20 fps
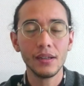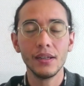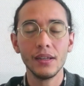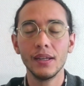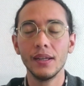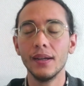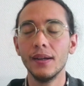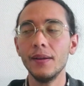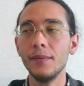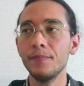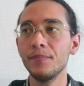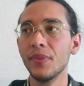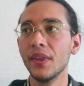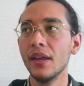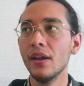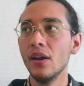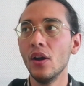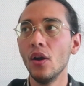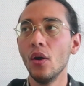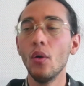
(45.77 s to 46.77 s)
yeah,
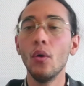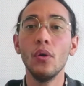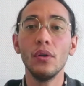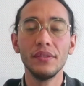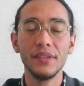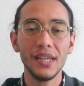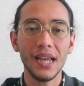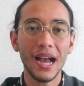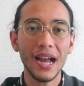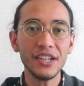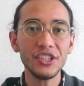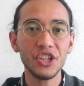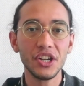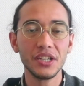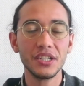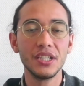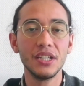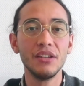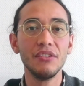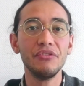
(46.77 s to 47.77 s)
or the
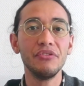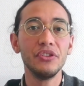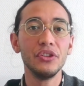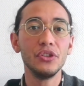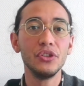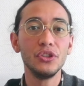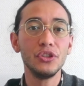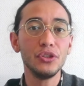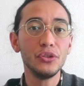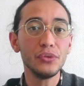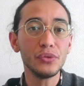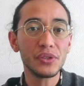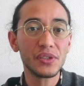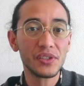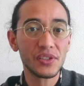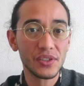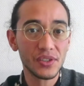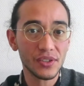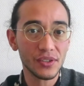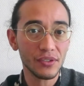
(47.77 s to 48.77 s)
adjective
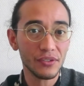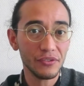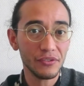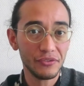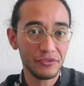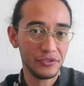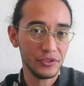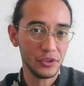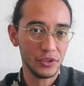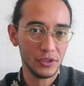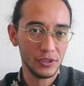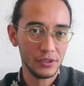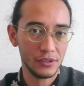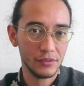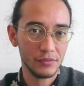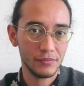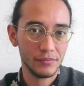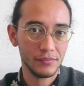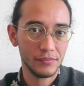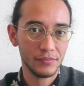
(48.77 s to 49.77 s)
useful.
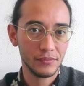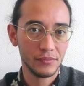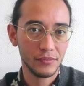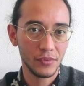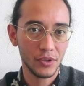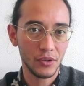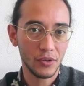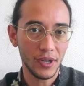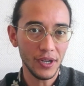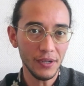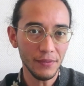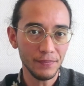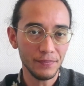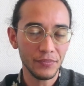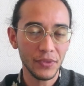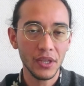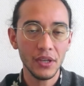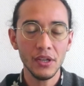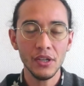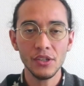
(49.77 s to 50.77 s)
All right.
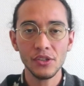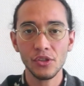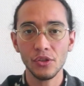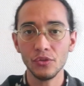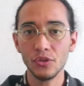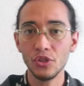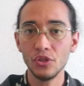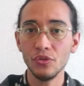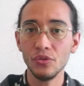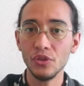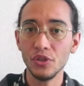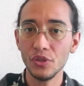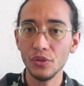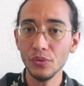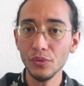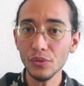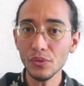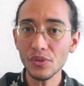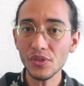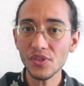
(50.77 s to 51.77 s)
So to
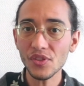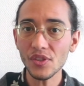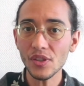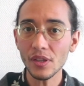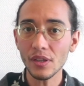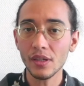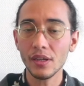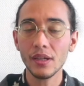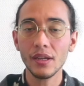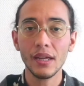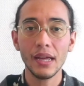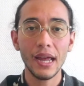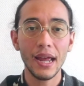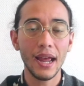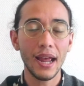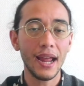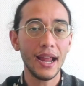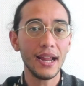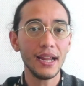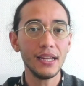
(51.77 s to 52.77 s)
use,
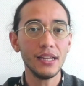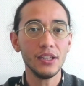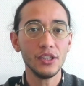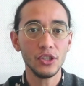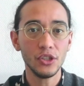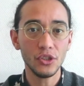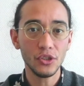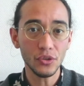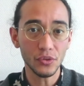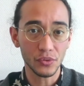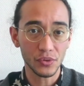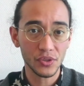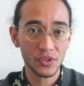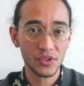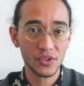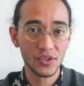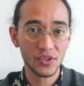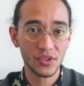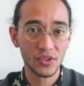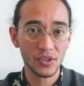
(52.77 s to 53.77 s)
a
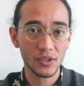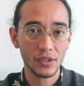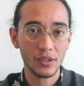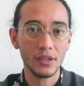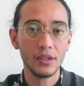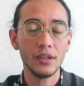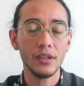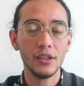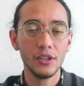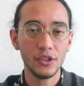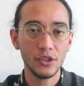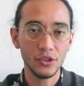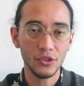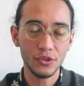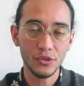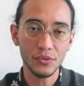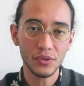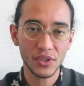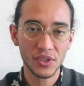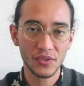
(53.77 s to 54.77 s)
use,
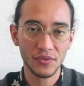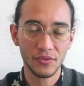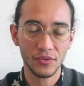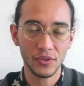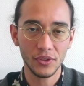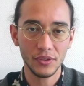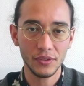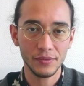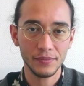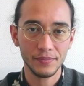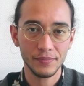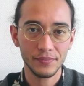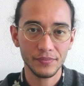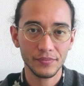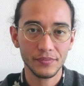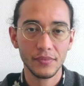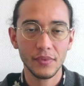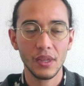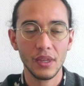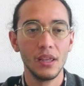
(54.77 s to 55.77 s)
useful.
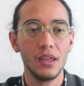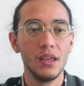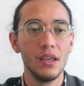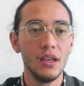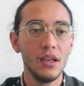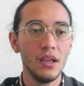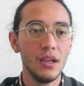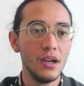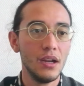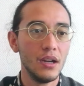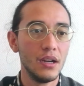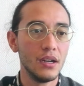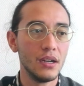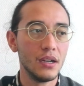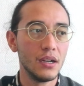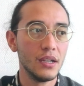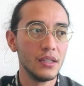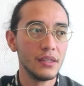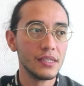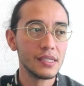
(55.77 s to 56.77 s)

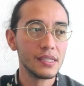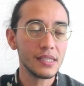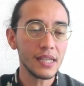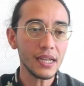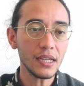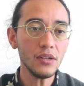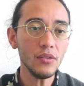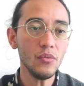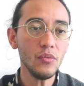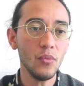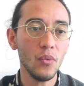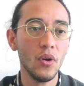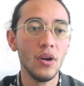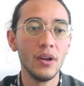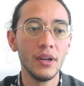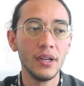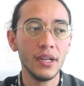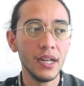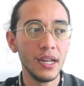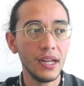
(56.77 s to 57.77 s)
The second
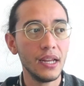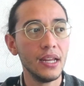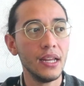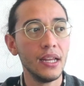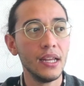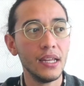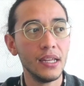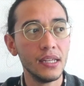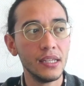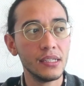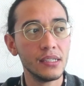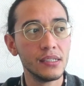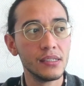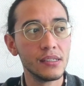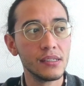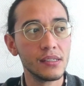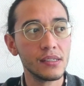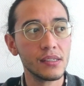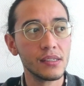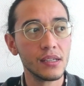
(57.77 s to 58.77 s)
one
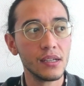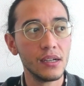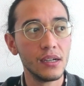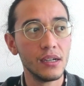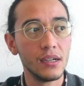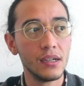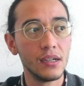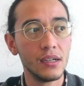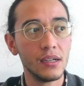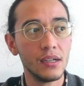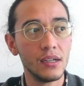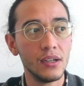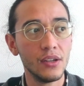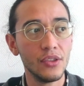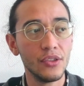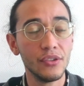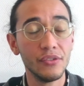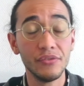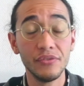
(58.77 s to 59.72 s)
is the